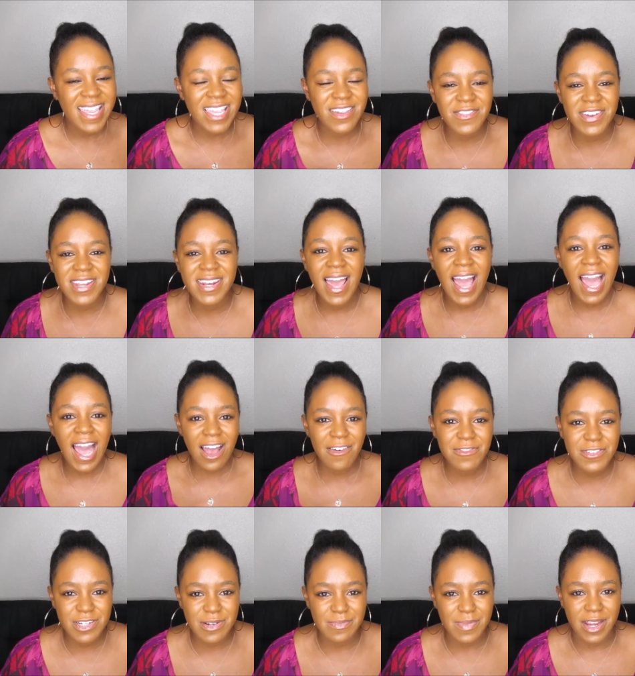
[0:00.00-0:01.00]
even
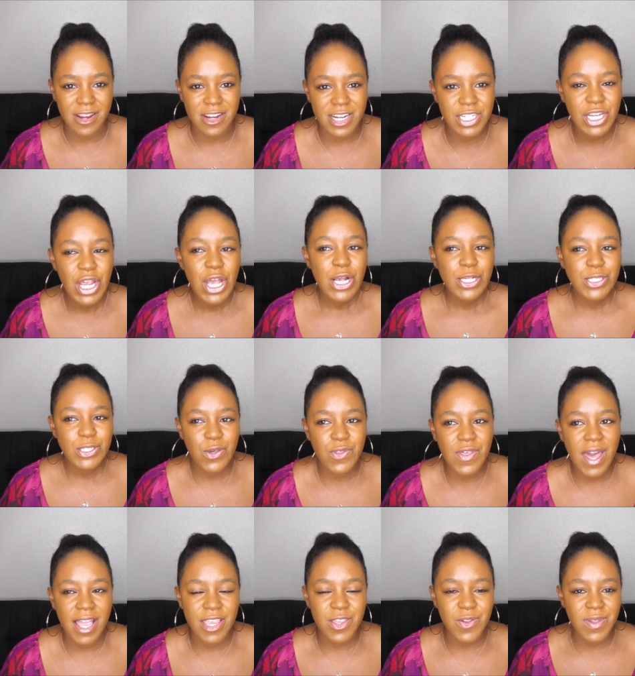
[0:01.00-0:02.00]
after marriage so
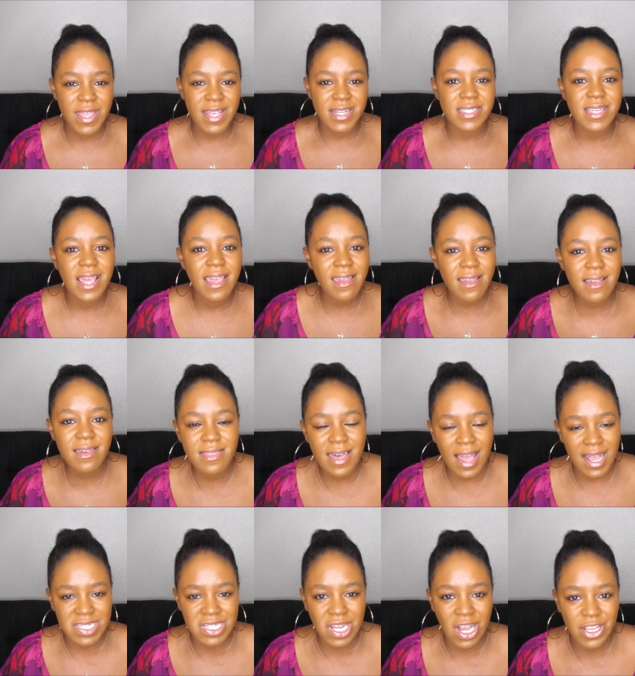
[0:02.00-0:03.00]
that you can take
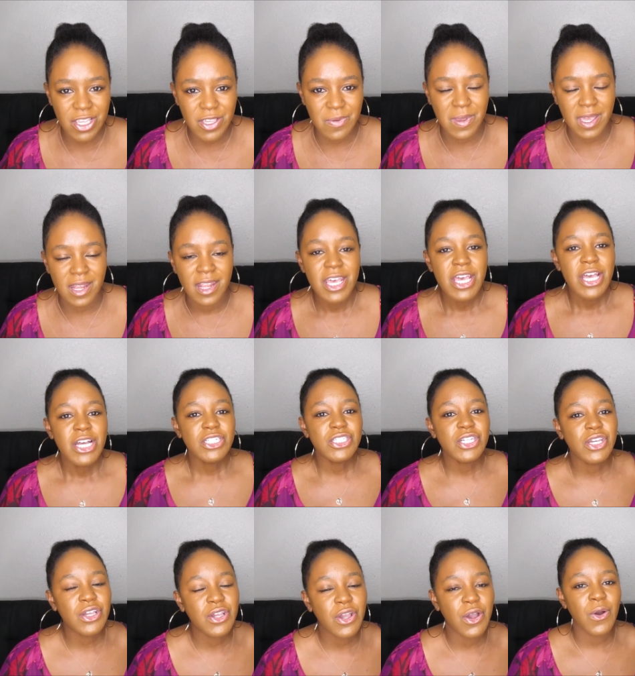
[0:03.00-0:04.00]
that document
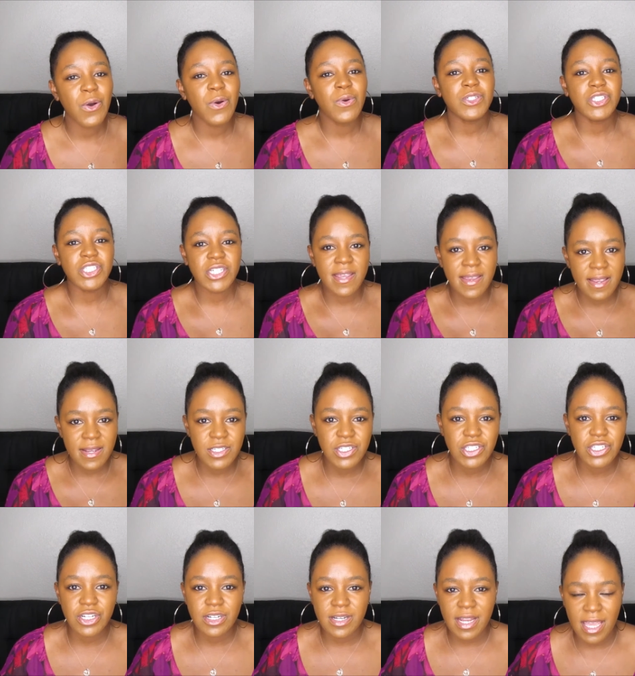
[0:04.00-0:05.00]
to go
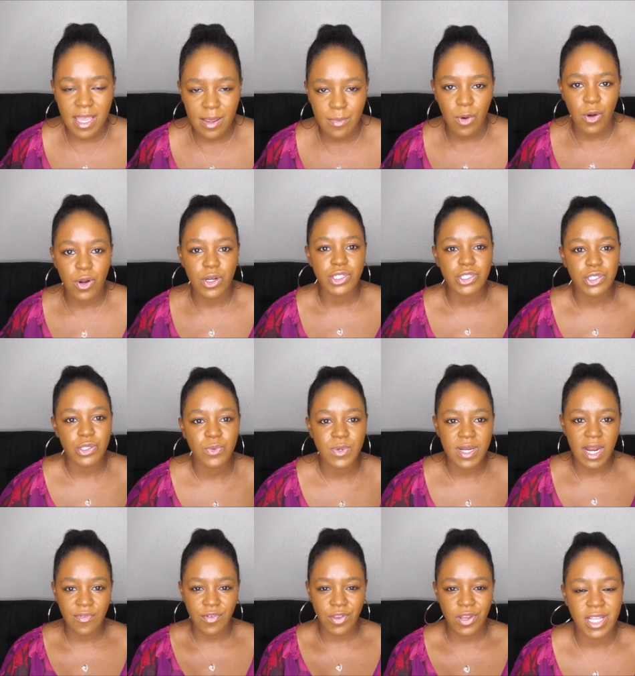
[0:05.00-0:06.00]
change your name or do
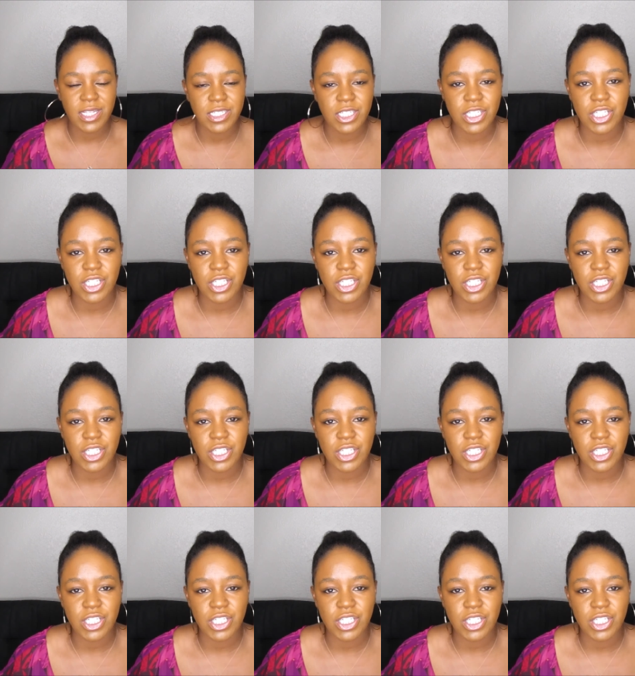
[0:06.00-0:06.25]
whatever you need